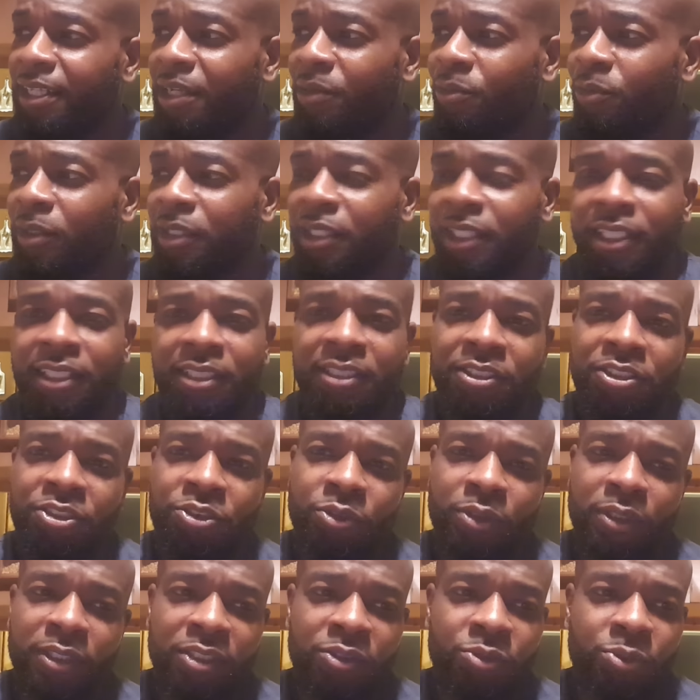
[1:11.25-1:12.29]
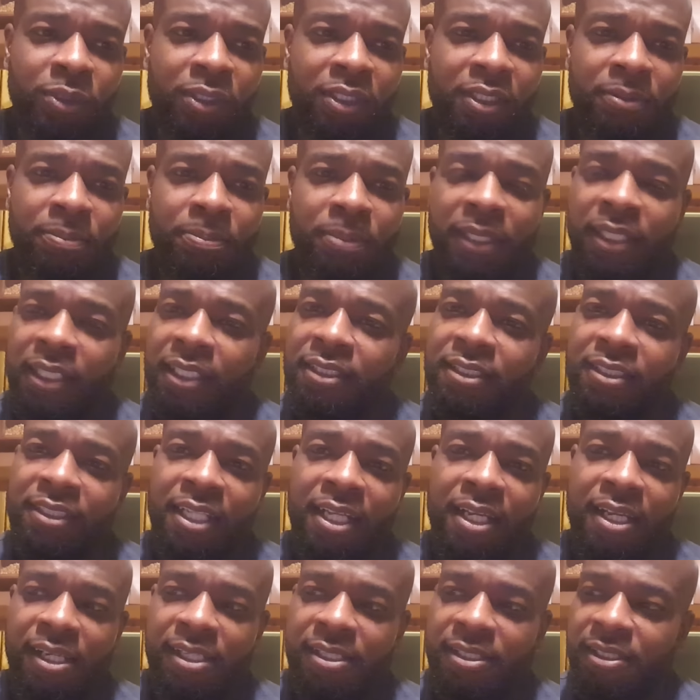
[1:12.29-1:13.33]
they want to hit the streets with the picket
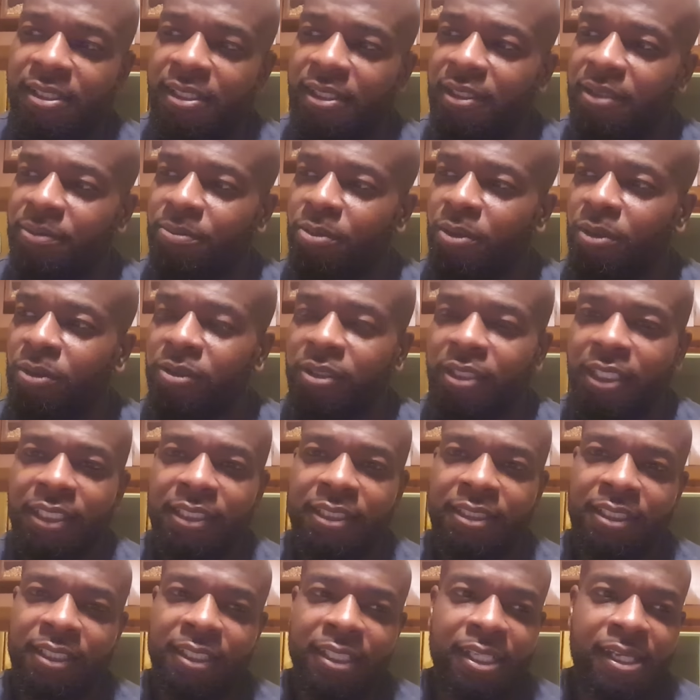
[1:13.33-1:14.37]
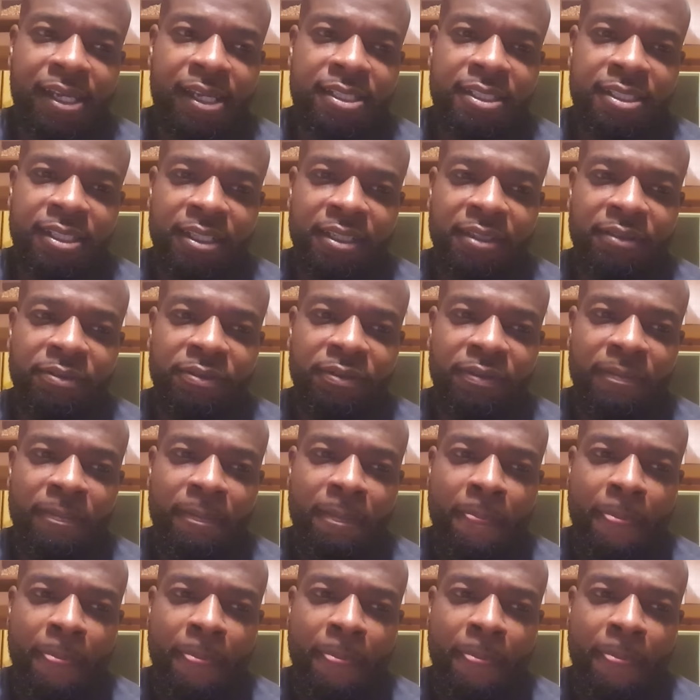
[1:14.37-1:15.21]
signs and protesting as if